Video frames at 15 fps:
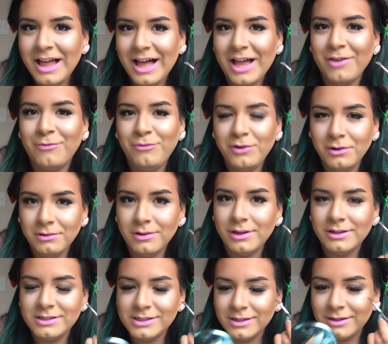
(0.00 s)
I feel
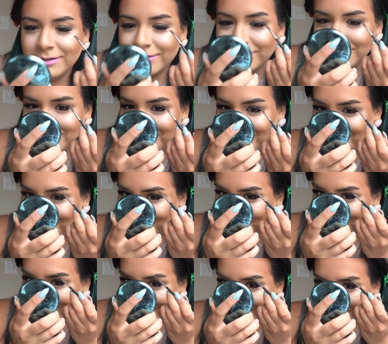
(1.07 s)
it in.
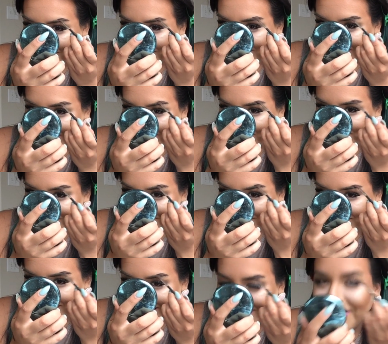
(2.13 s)
I feel
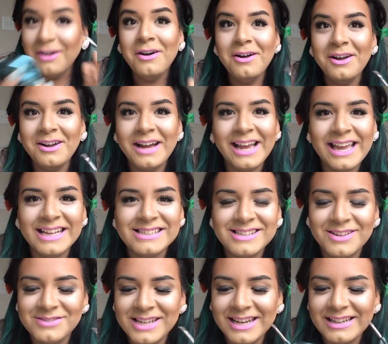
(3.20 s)
it. Oh, I can't
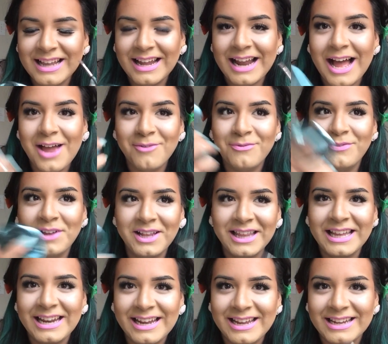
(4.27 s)
stop saying that. I fill
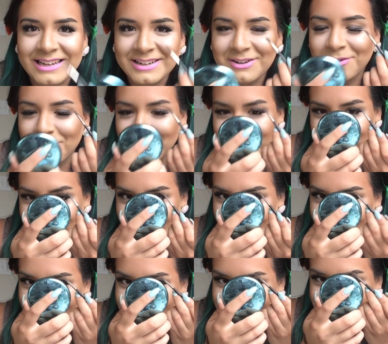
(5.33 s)
it in. Oh my
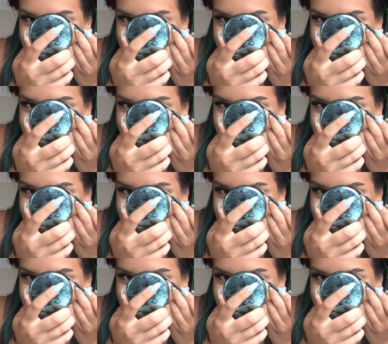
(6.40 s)
god.